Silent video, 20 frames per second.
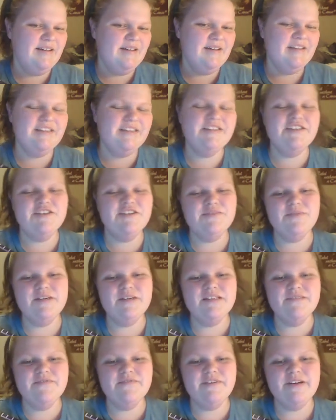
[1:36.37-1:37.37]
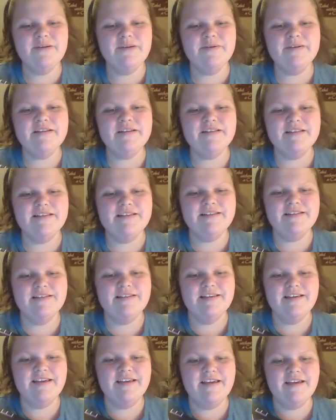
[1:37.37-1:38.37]
It just wasn't very
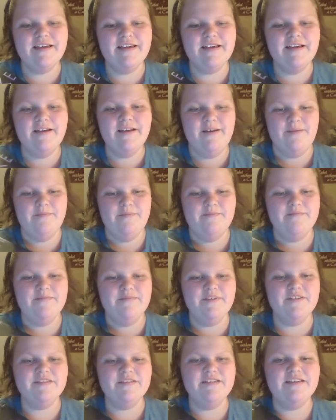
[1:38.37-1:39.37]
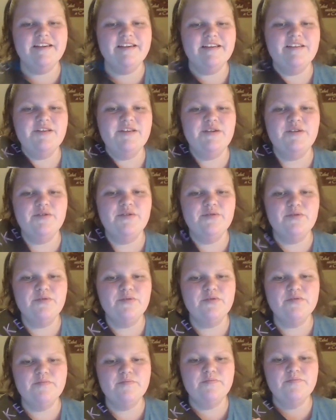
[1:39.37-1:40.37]
realistic. There's a
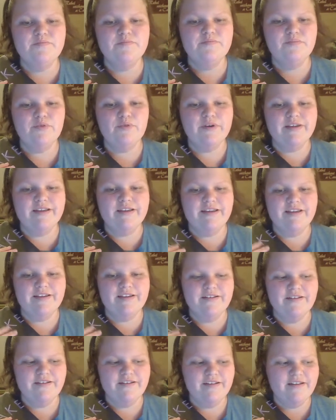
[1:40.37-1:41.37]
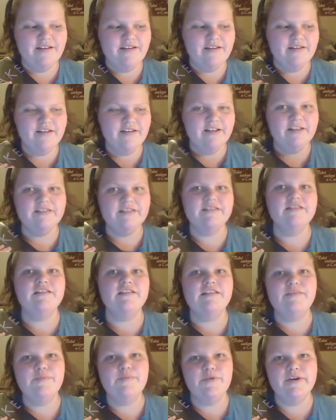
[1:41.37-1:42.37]
19-year-old boy in here. This is a
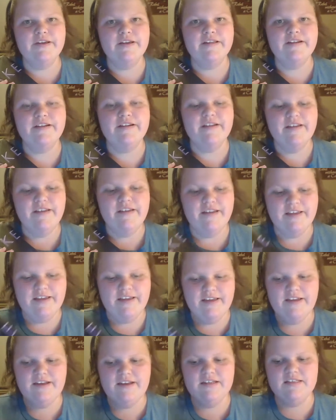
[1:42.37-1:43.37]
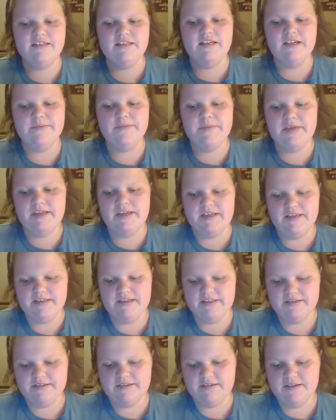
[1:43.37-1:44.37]
spoiler. And his name
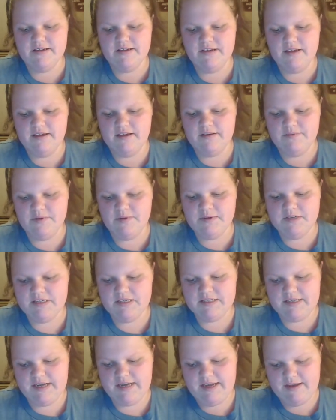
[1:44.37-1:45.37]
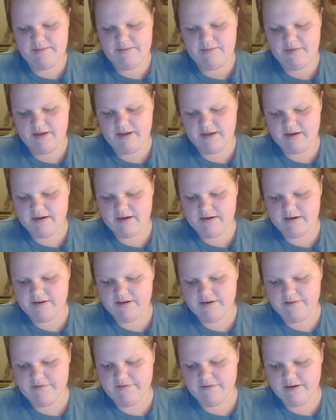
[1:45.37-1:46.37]
is, what's his name? God, I
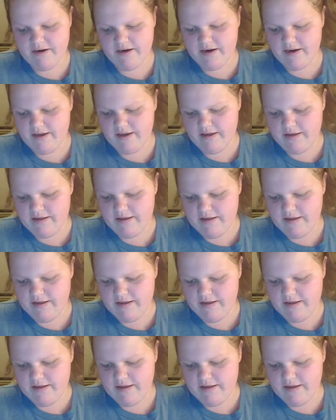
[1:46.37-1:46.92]
already forgot it.